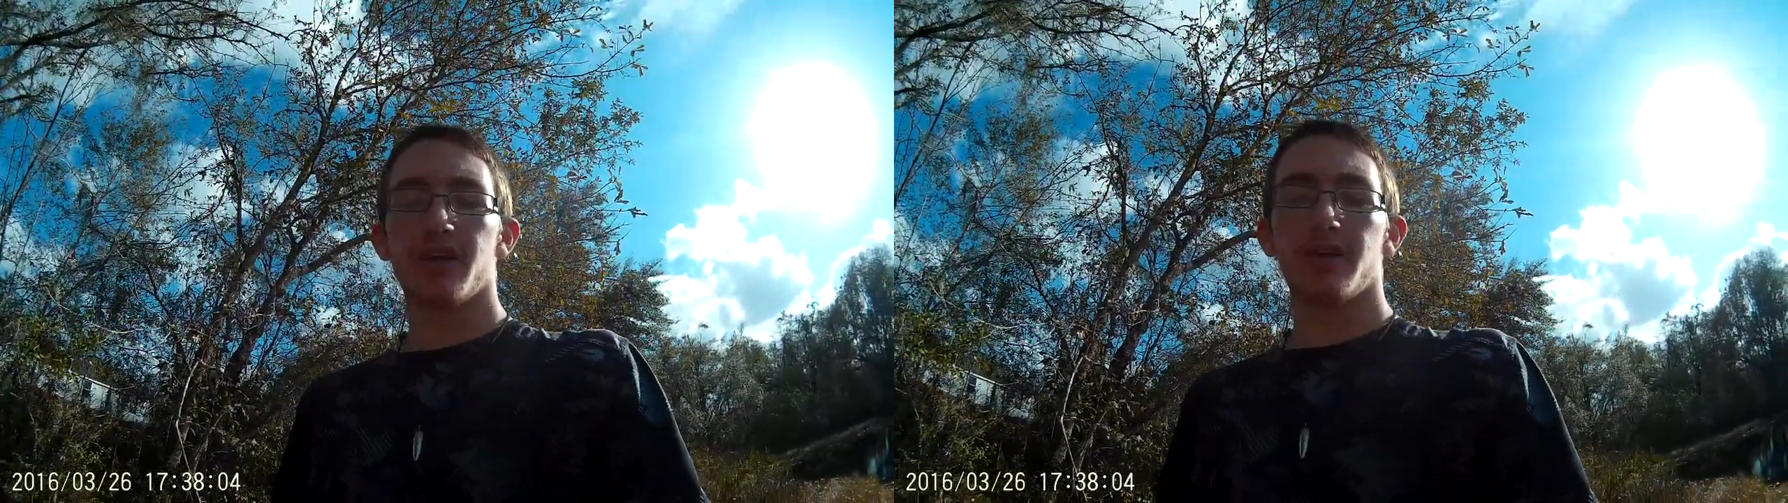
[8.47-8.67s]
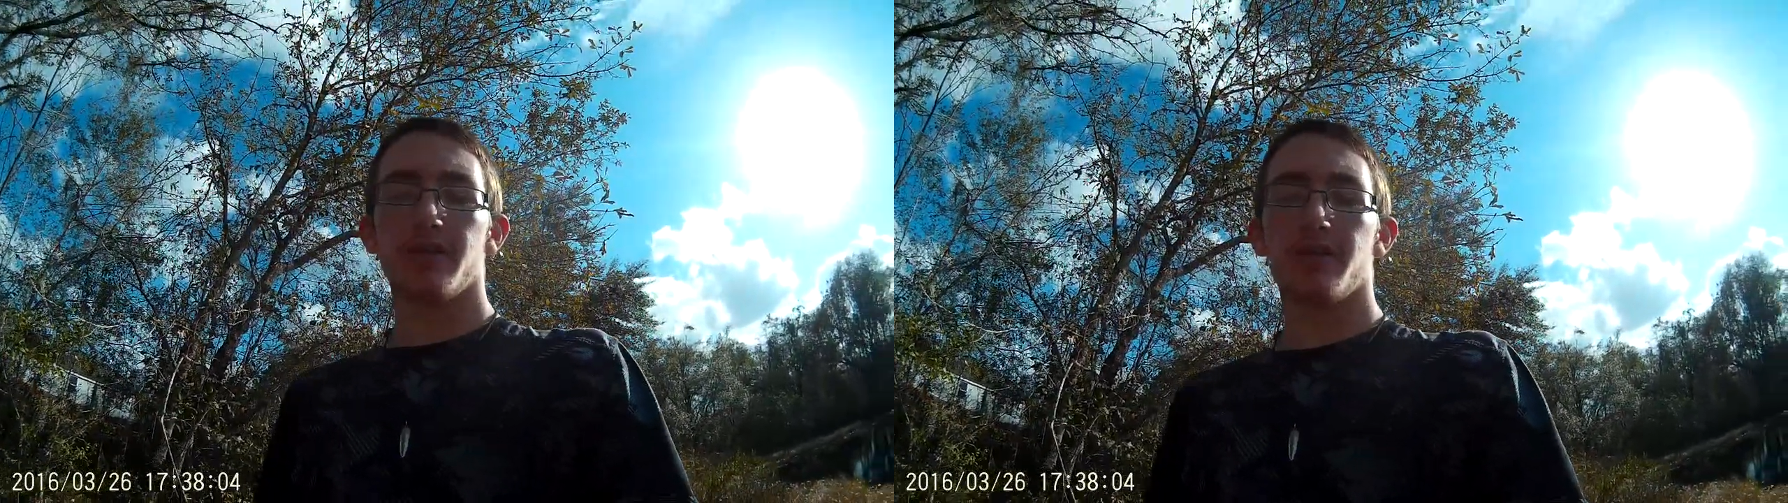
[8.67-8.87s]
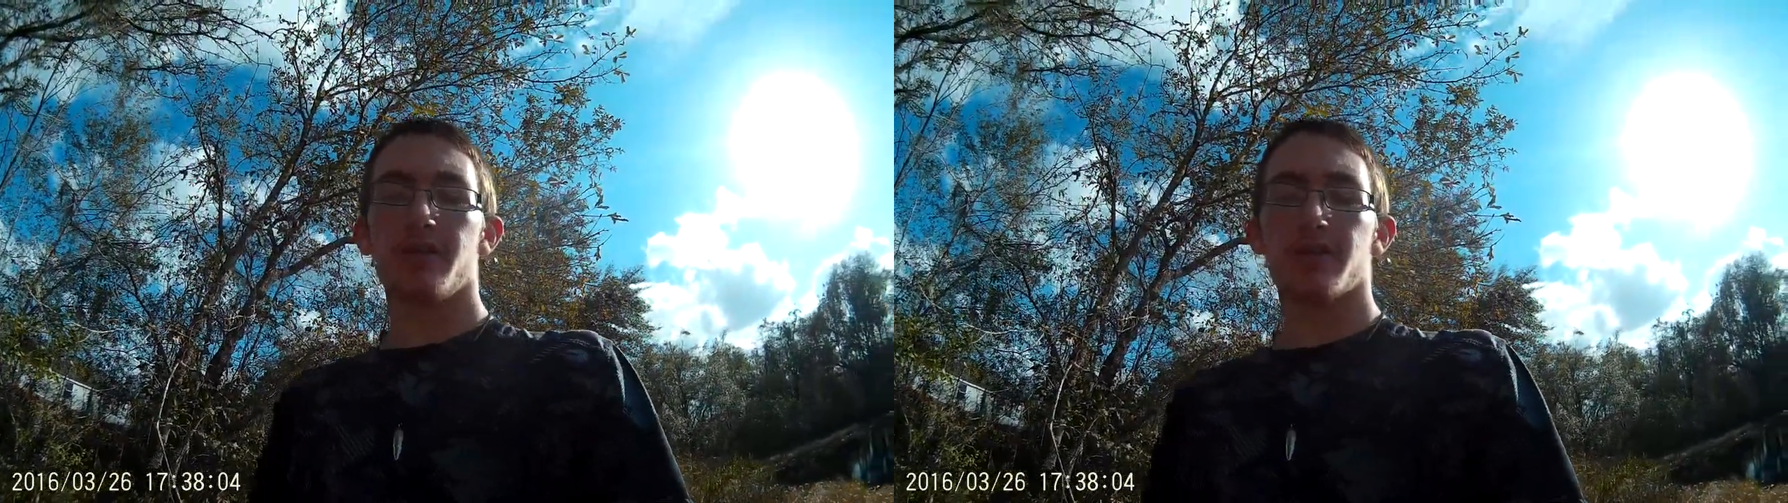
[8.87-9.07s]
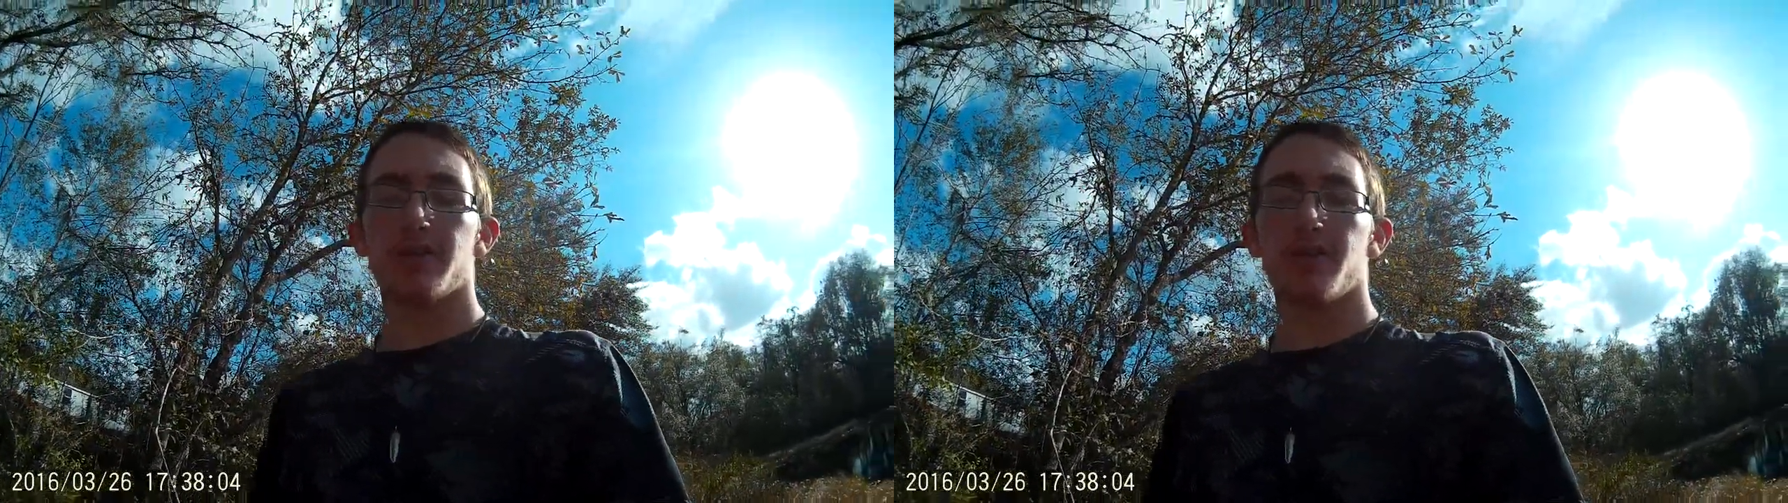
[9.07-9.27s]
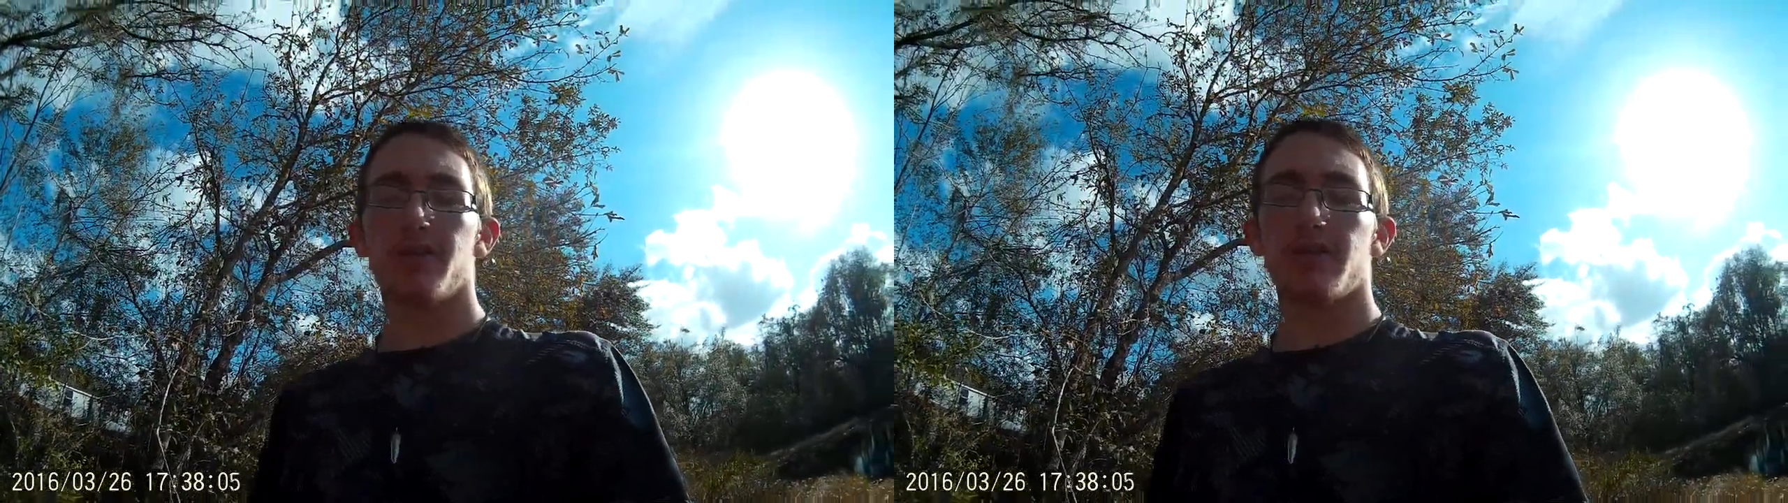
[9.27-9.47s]
of the fishing
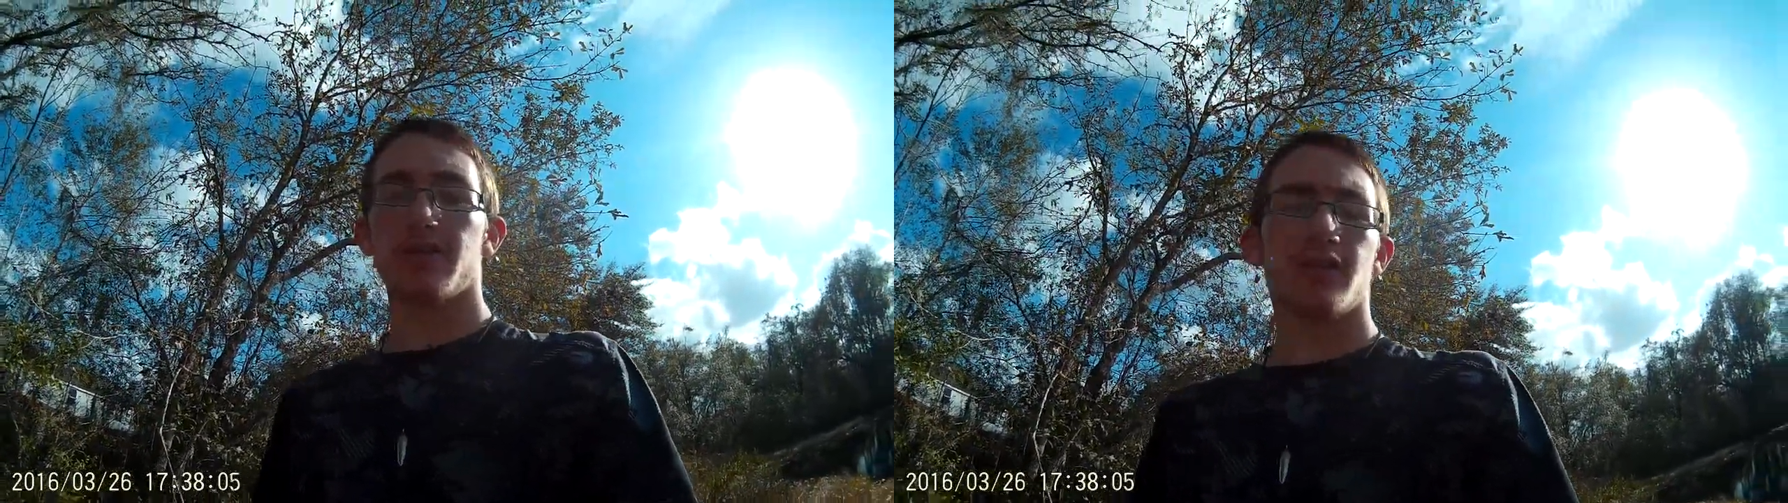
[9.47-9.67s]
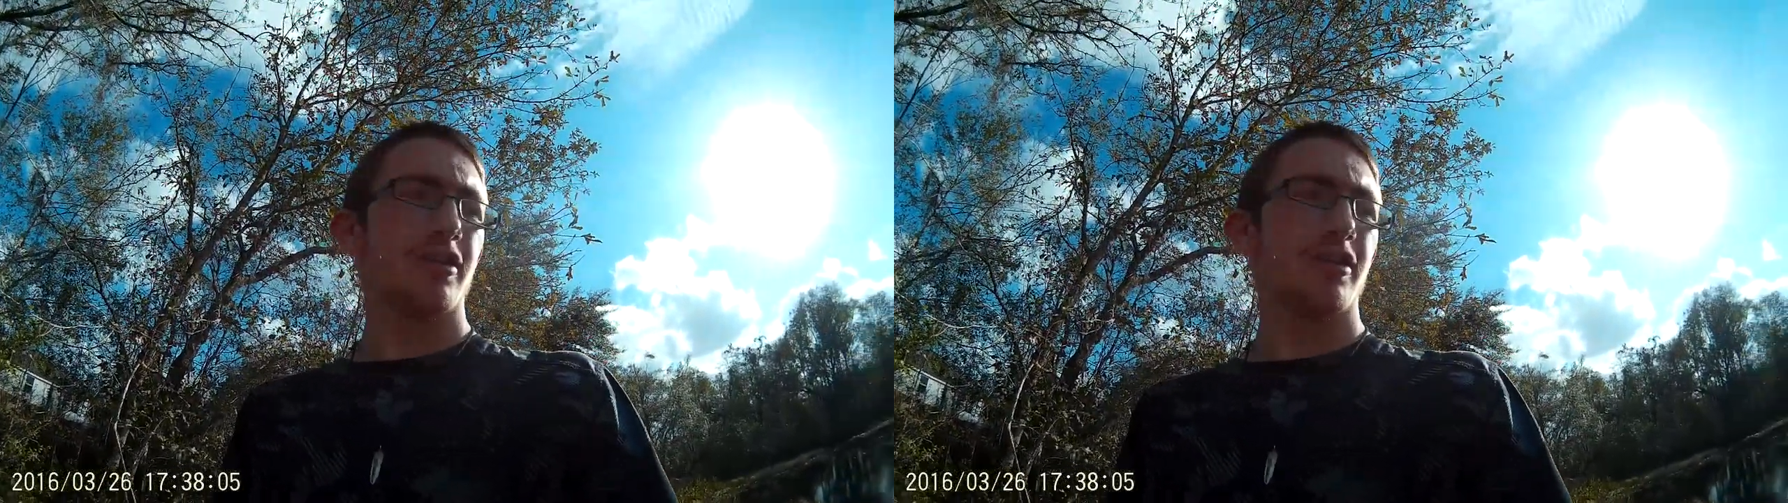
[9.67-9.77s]
series.